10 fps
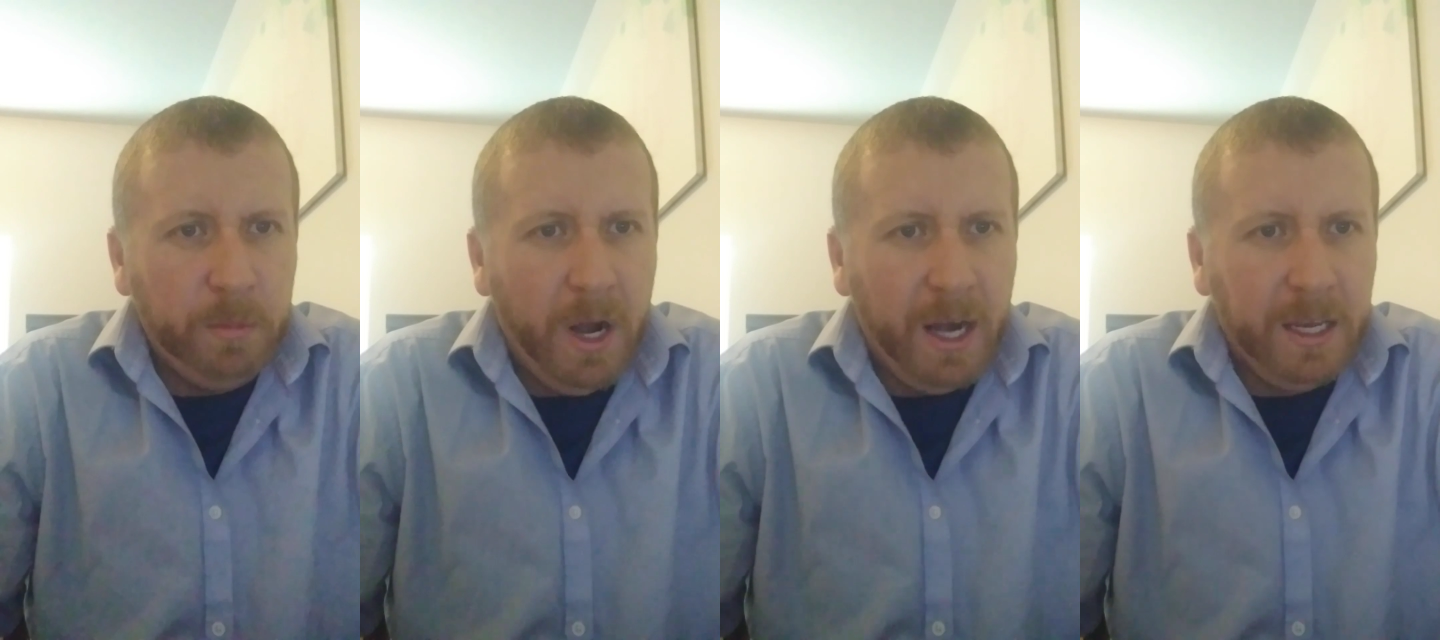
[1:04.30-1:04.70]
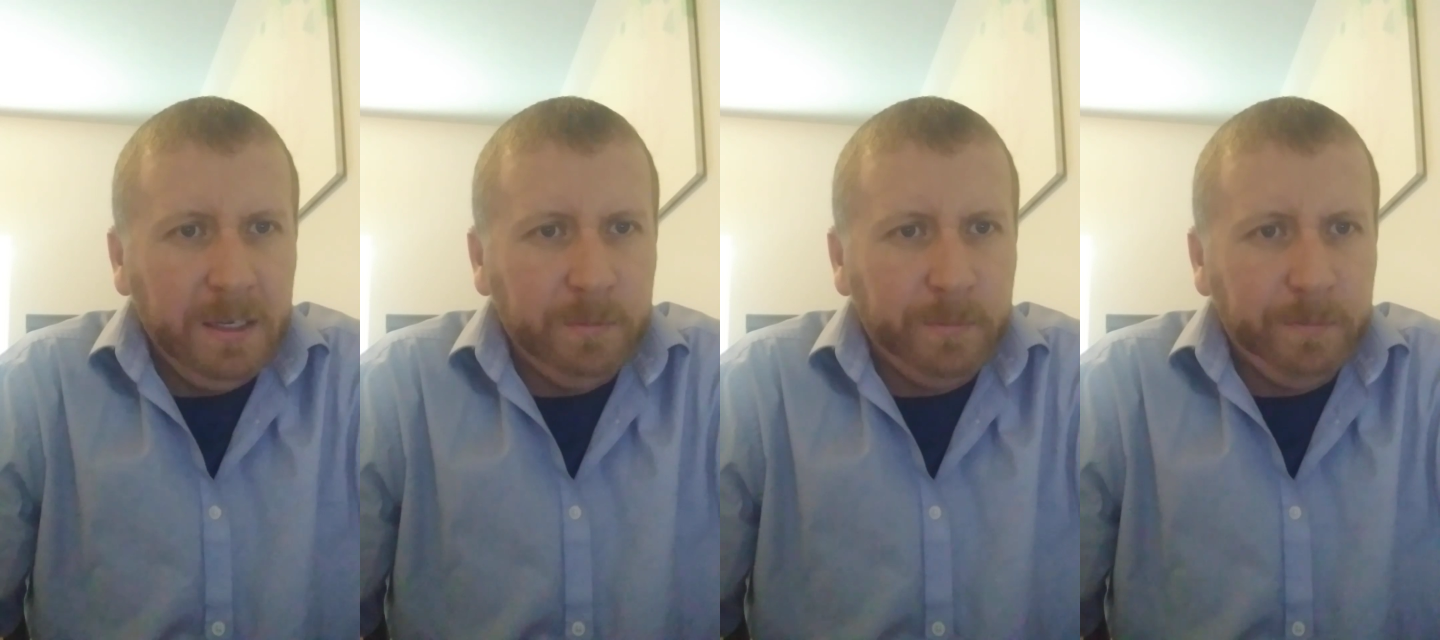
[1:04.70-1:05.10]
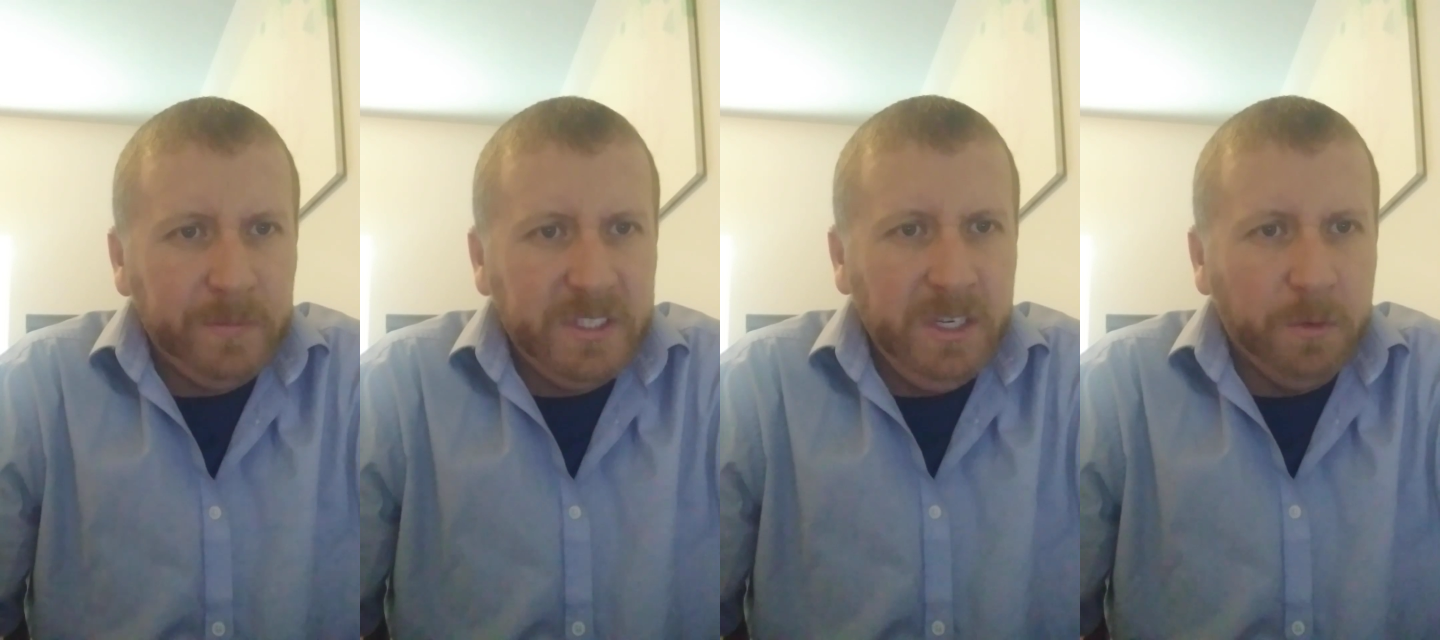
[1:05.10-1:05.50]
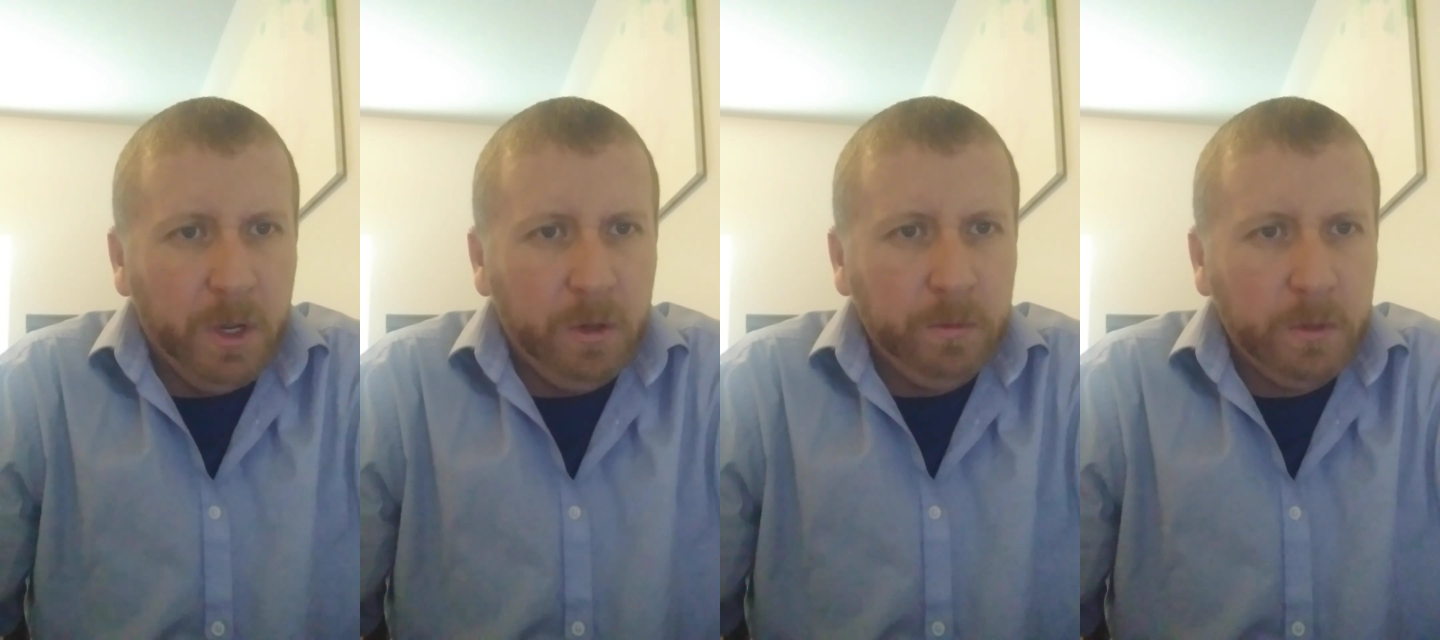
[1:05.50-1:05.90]
bracket,
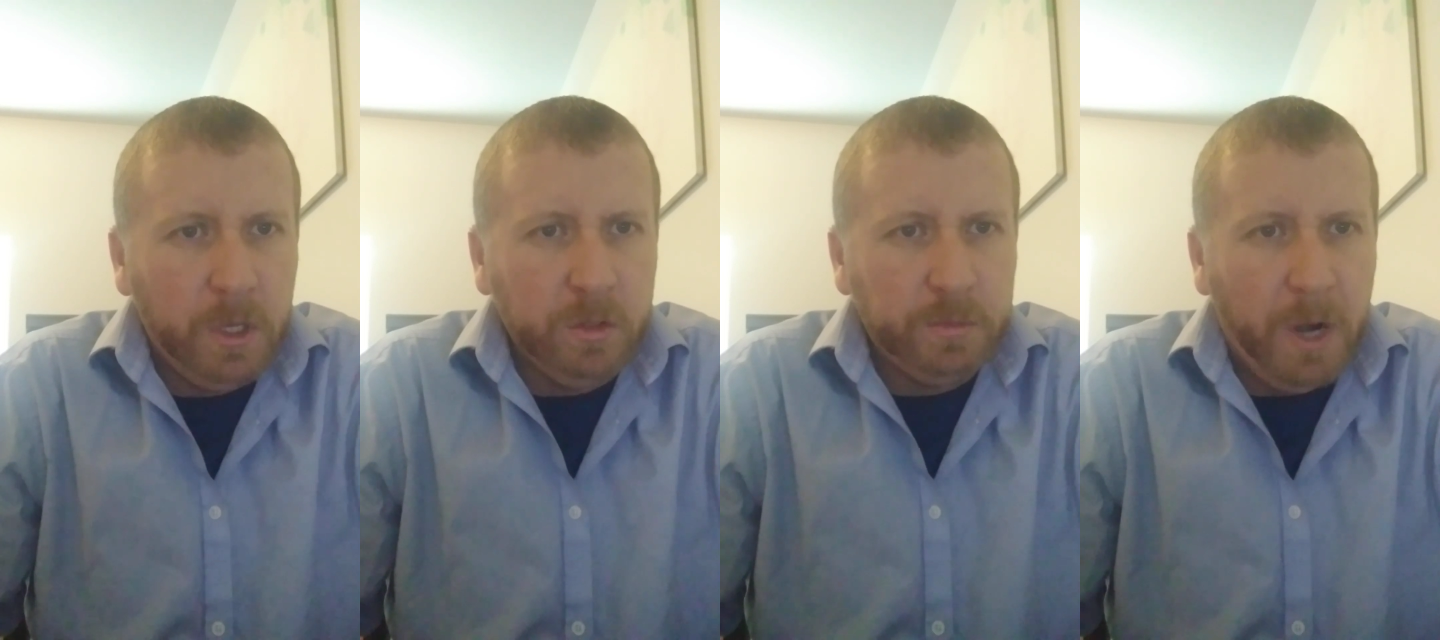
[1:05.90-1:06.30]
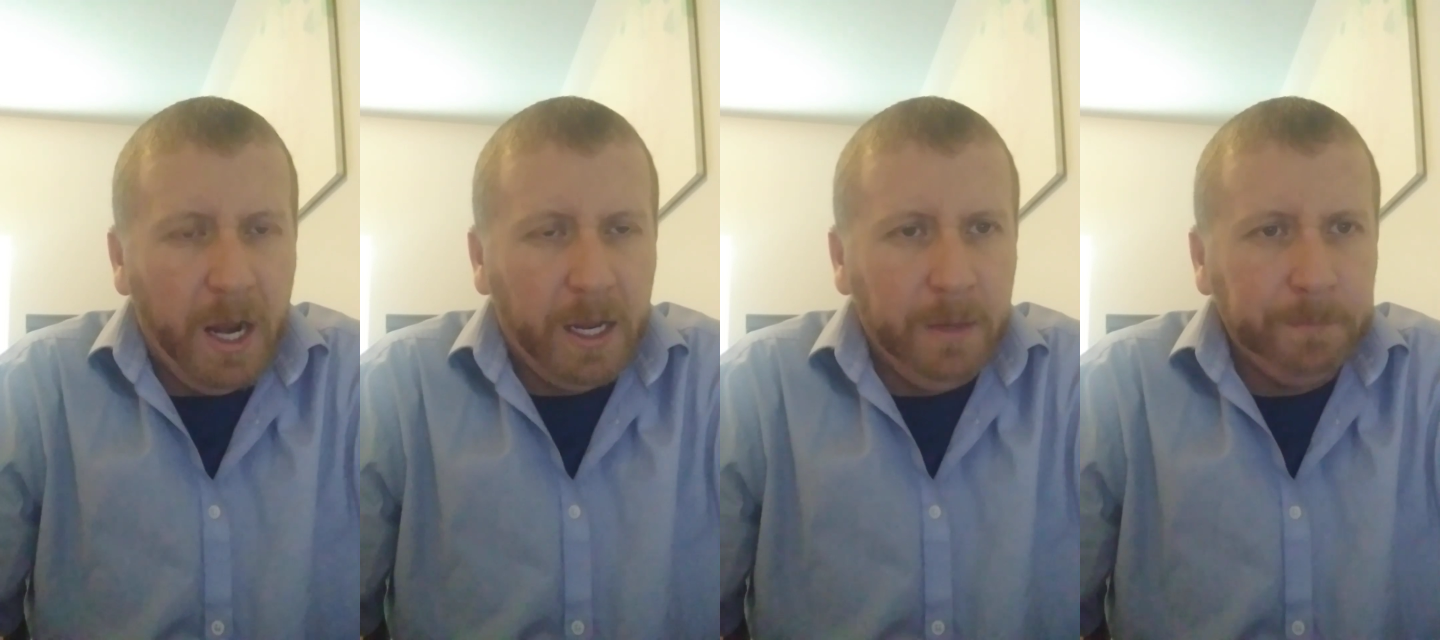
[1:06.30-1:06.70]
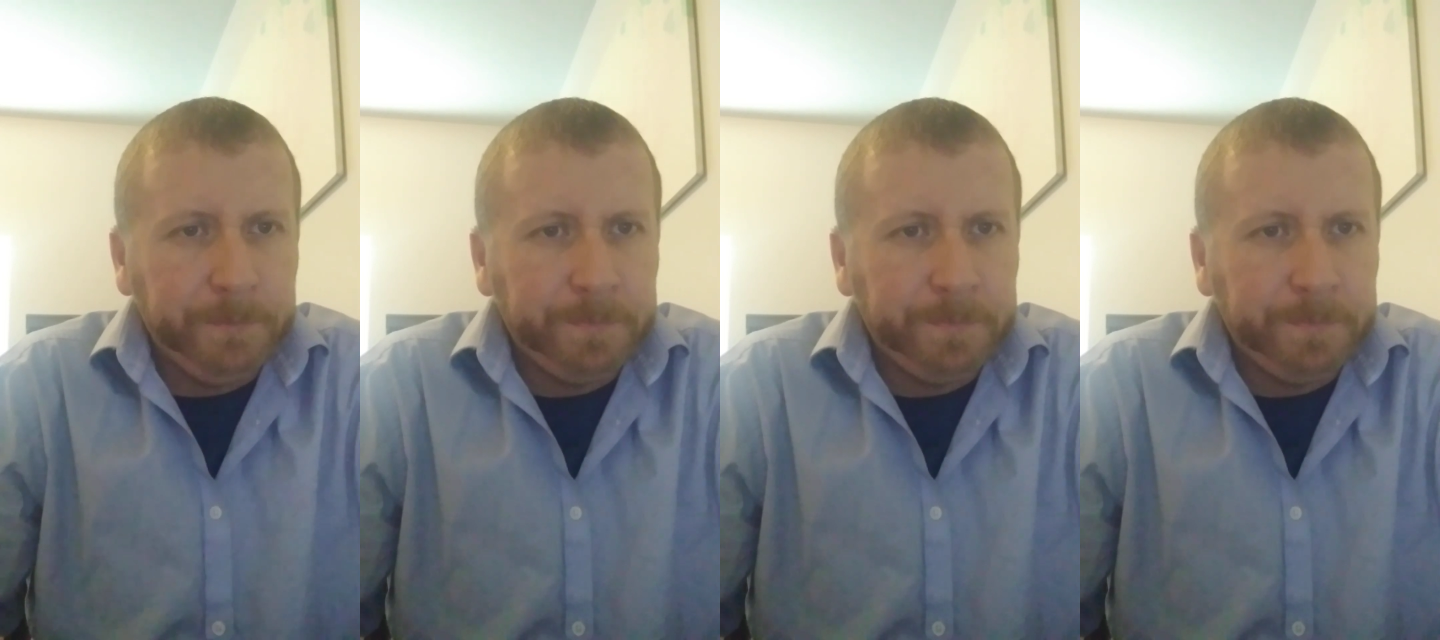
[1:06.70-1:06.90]
0, close bracket,